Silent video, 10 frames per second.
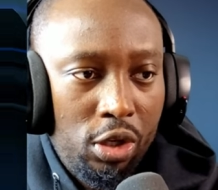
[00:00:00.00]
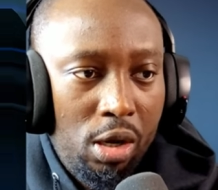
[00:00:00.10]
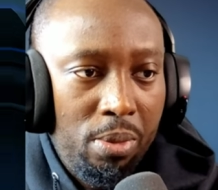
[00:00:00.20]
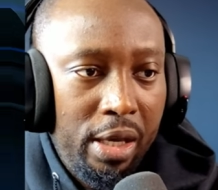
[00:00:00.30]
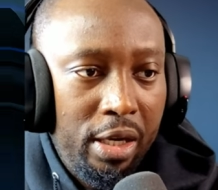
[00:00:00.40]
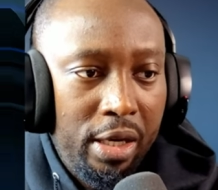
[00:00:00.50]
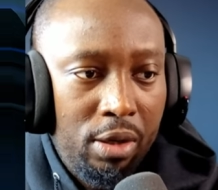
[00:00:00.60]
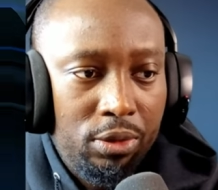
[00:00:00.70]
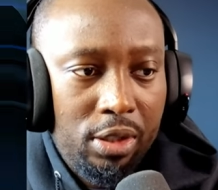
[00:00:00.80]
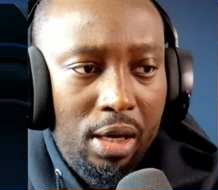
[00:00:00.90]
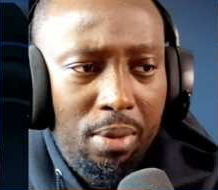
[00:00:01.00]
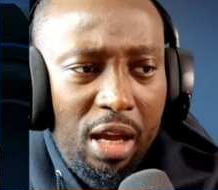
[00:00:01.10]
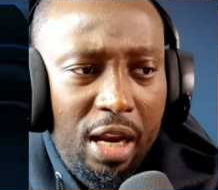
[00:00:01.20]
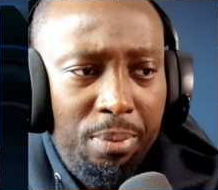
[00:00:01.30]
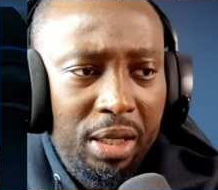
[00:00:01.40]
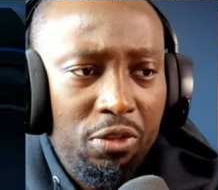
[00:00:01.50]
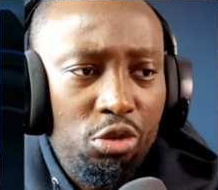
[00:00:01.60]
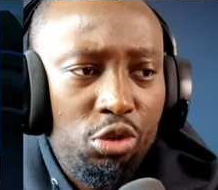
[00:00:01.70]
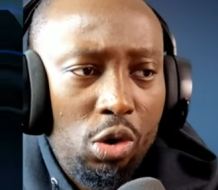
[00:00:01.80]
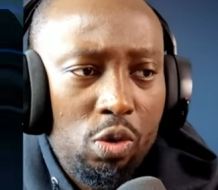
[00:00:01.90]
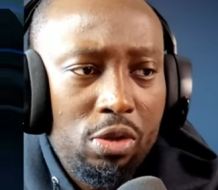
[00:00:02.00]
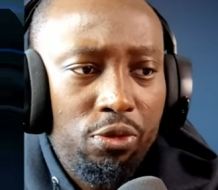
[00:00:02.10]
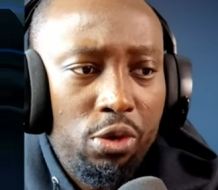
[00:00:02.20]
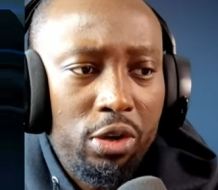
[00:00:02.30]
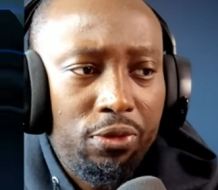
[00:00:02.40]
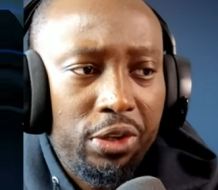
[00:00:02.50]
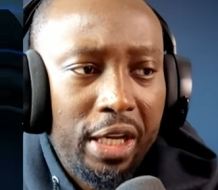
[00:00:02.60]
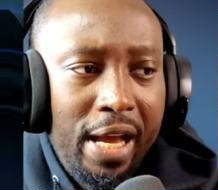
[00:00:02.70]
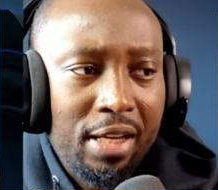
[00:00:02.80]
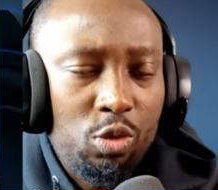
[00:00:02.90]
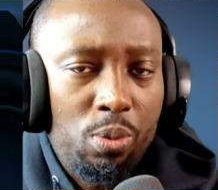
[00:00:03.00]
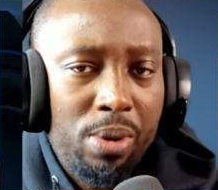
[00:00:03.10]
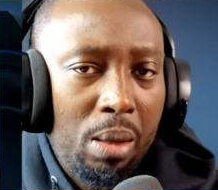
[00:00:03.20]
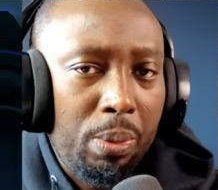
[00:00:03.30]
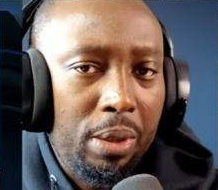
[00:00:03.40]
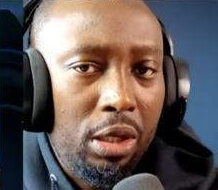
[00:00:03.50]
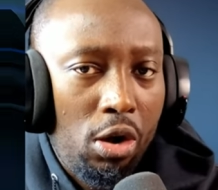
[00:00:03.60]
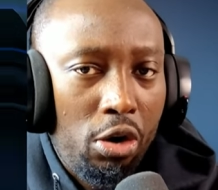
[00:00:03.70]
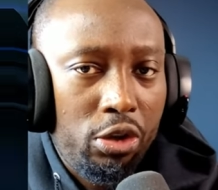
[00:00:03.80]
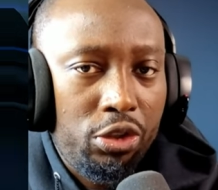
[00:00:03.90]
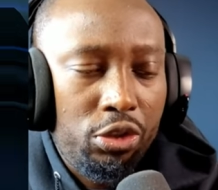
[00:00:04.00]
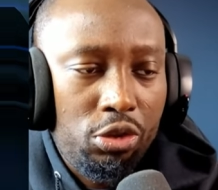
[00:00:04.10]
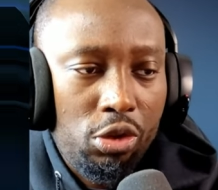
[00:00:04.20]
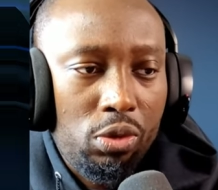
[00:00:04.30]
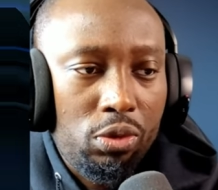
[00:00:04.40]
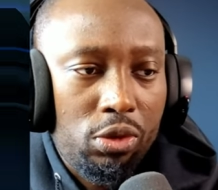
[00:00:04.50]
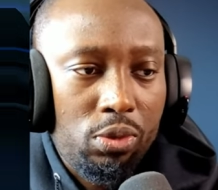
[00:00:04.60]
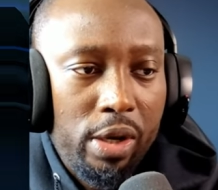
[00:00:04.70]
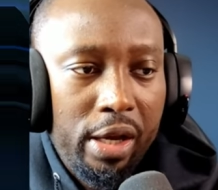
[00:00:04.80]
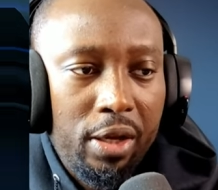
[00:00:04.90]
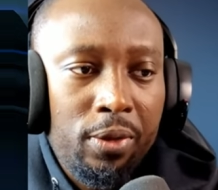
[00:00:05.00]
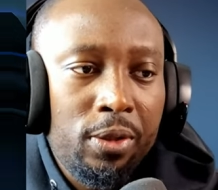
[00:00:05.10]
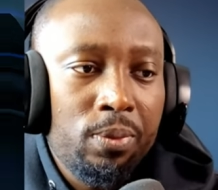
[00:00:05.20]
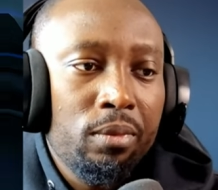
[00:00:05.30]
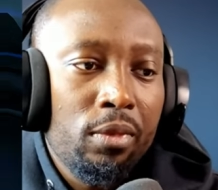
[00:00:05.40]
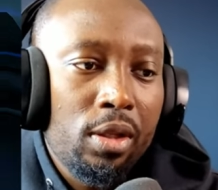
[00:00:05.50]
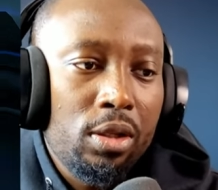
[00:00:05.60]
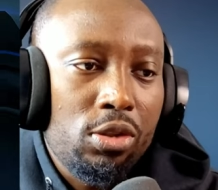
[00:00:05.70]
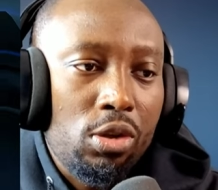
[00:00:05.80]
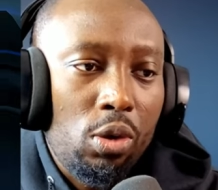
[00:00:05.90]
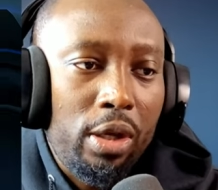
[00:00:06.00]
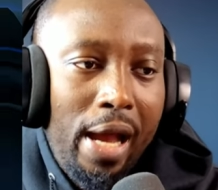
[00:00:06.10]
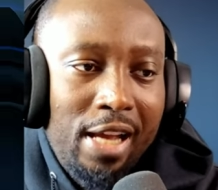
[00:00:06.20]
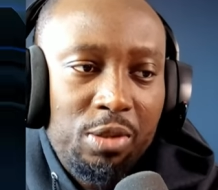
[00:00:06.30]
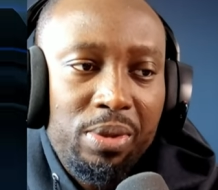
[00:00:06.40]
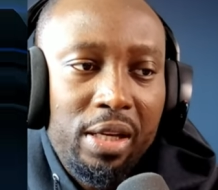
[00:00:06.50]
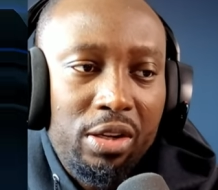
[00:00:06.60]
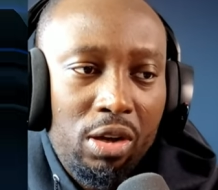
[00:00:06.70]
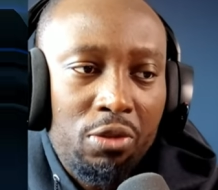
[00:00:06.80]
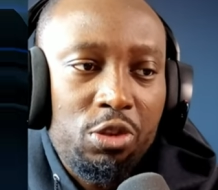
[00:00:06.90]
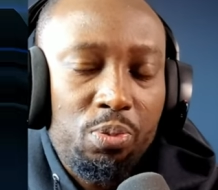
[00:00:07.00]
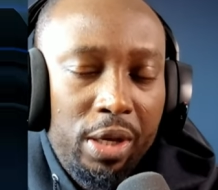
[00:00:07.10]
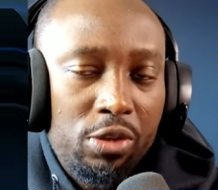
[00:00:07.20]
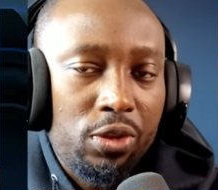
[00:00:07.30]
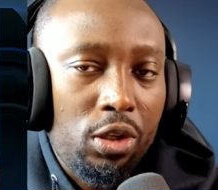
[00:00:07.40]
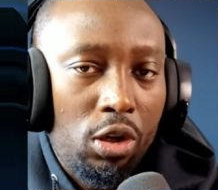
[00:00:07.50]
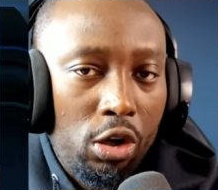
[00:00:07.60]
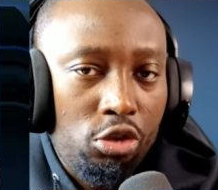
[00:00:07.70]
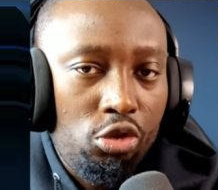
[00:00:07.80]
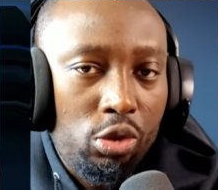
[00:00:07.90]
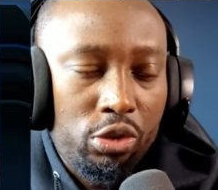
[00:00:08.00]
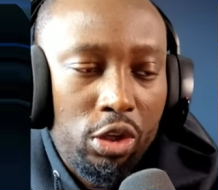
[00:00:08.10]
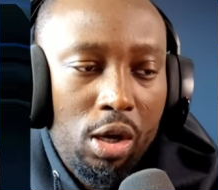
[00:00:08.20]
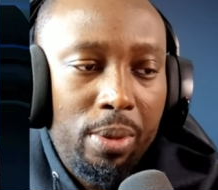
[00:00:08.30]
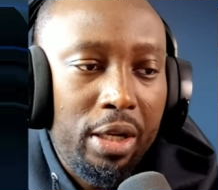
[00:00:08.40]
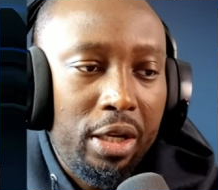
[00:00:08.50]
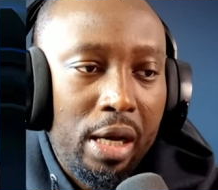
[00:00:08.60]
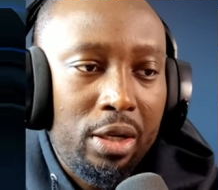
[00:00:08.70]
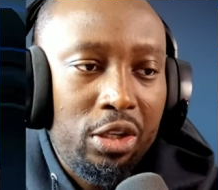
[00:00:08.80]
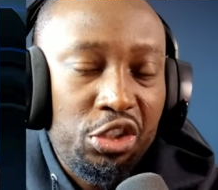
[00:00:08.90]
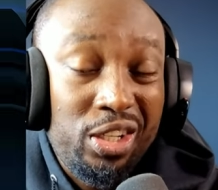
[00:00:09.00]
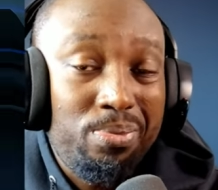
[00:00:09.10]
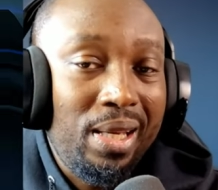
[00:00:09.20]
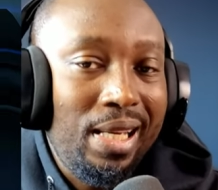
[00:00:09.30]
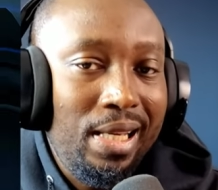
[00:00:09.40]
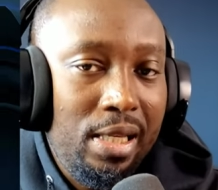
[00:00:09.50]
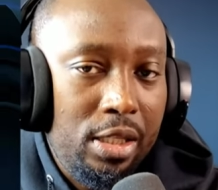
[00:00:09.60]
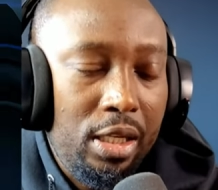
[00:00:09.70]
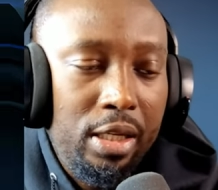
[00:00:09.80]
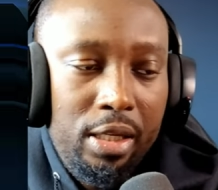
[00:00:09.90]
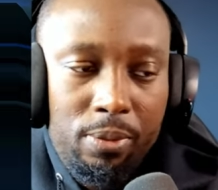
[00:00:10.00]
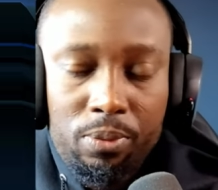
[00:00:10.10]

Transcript: to come in and out. And I, and I believe the drones for the for the Galaxy will probably be large drones, right? So it has to be enough space for the large drones to come in and out of the ship easily,